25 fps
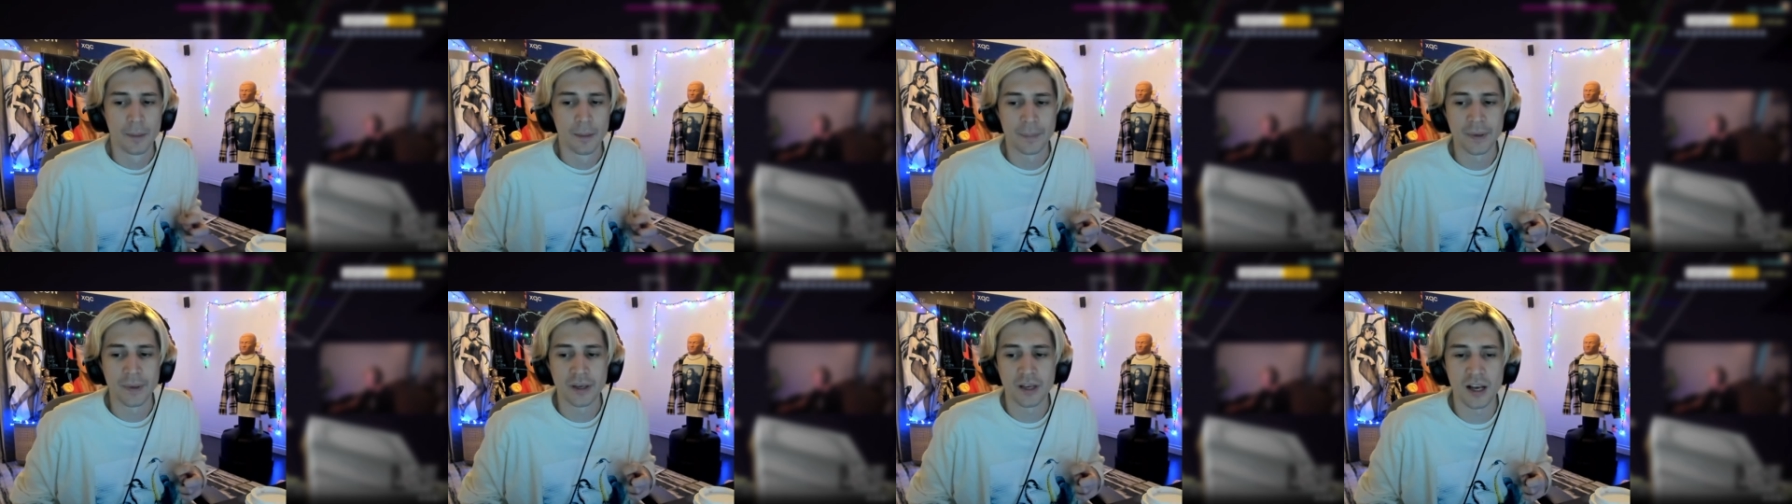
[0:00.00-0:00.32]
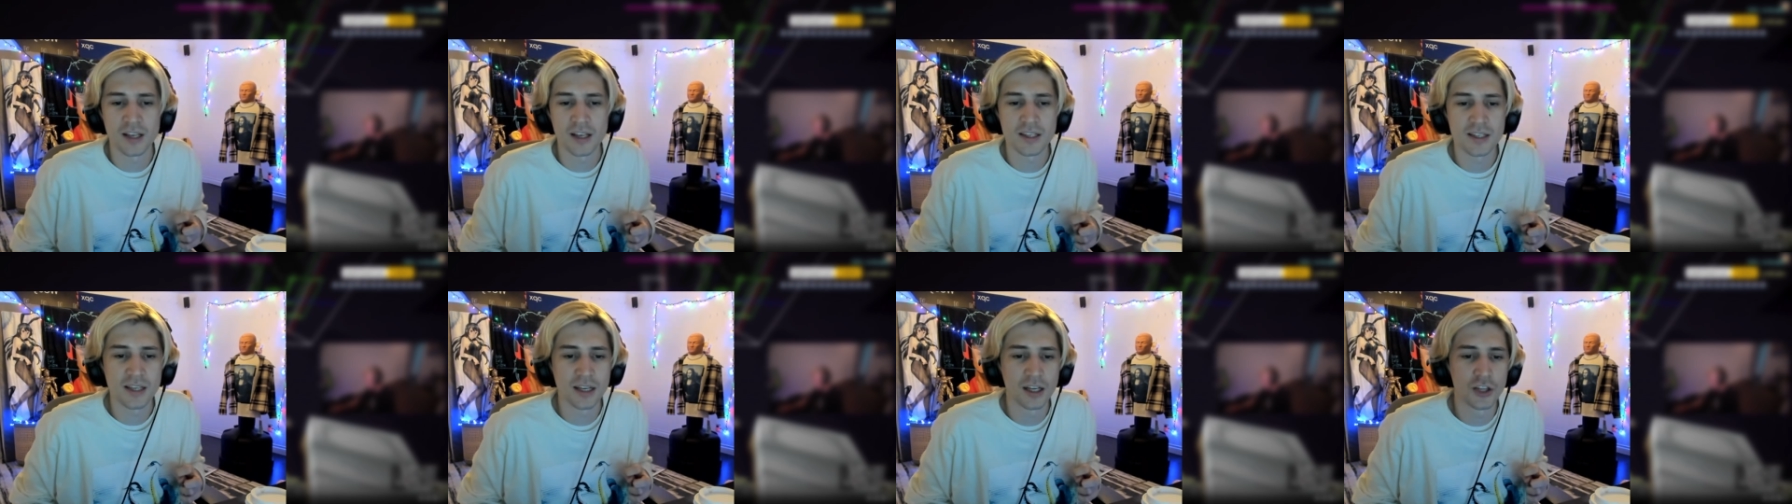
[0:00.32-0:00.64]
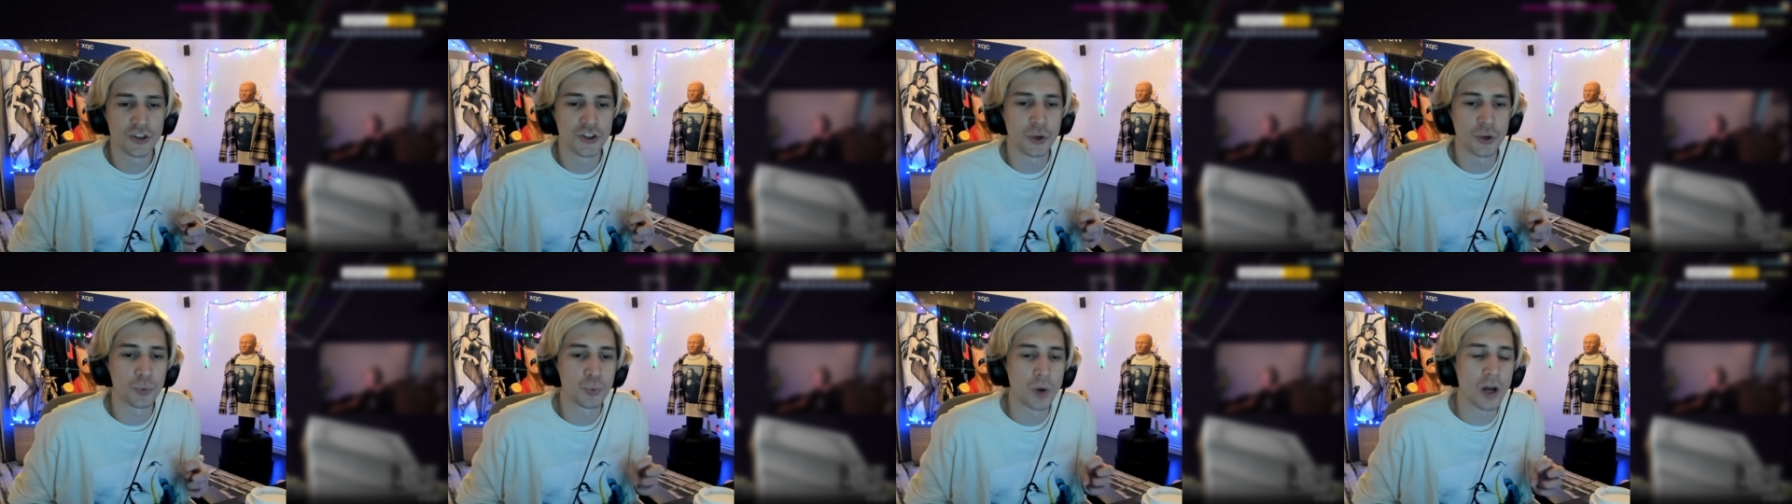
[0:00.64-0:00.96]
Because
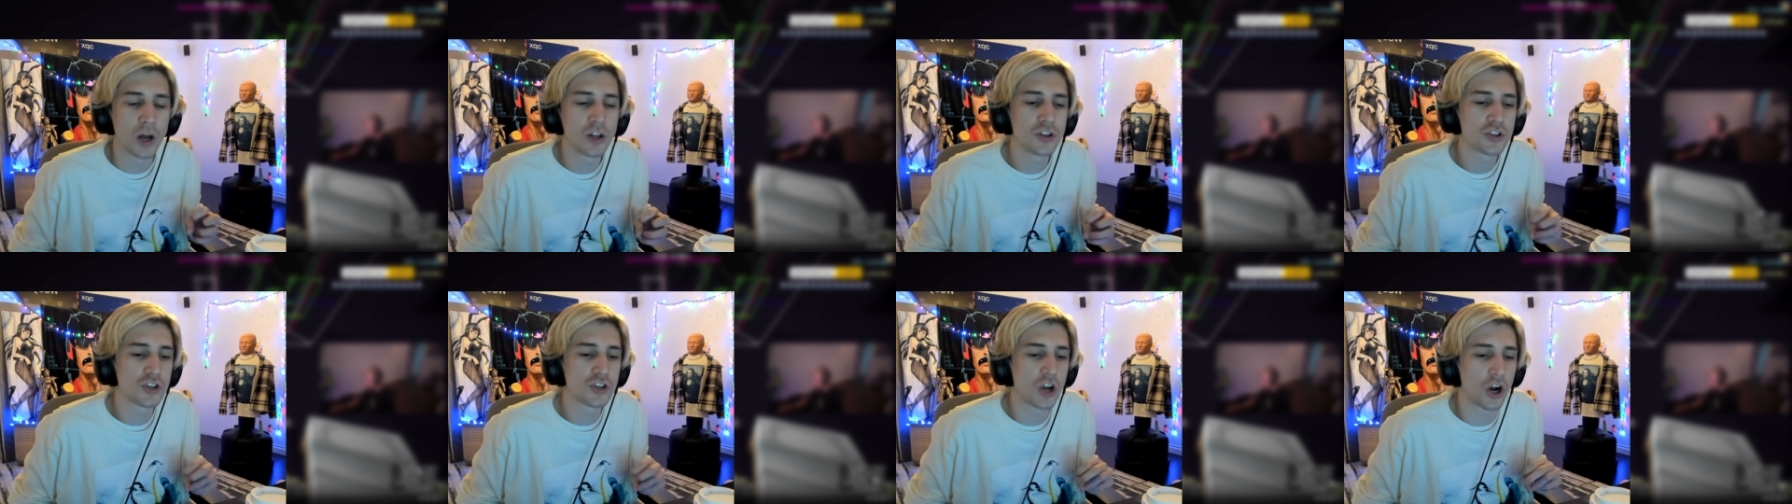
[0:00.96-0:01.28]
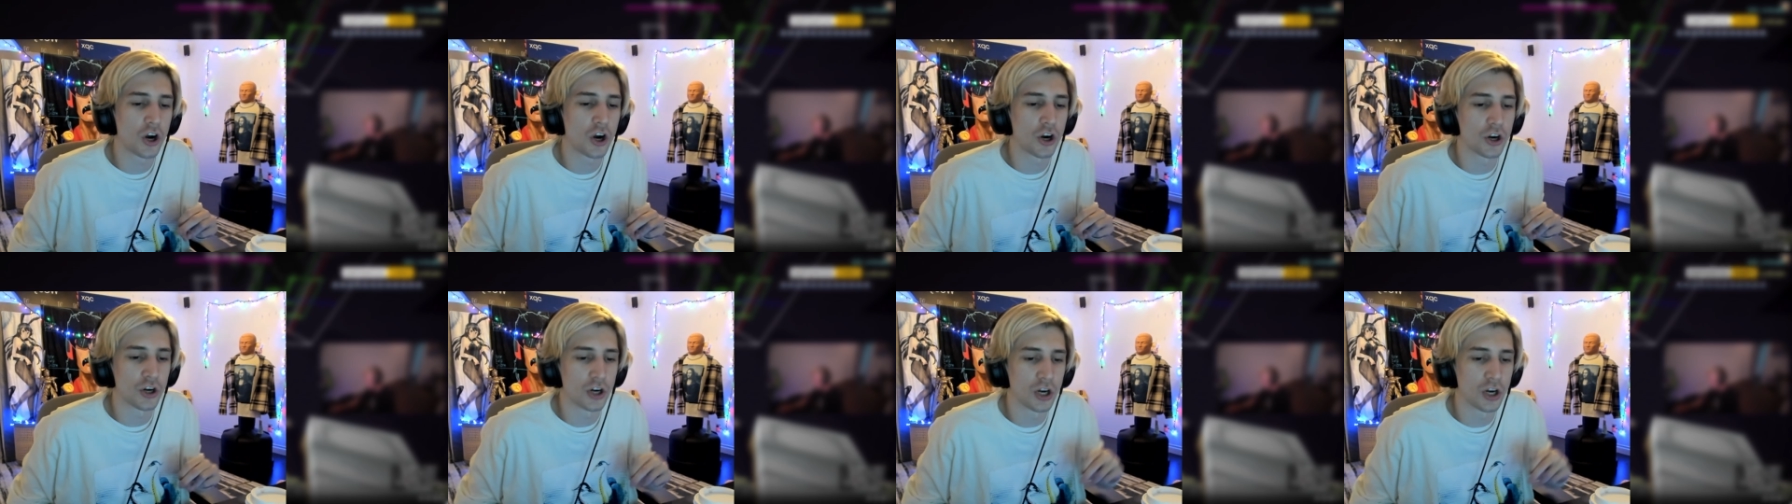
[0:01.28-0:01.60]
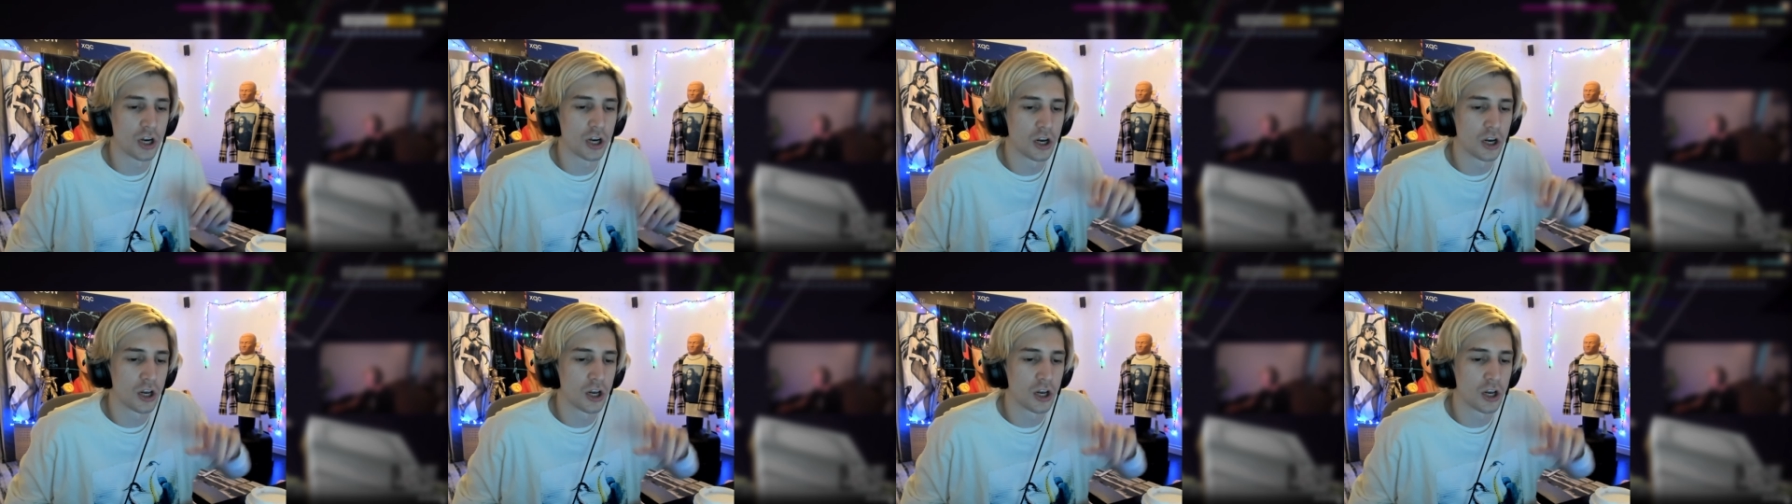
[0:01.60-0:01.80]
the runs are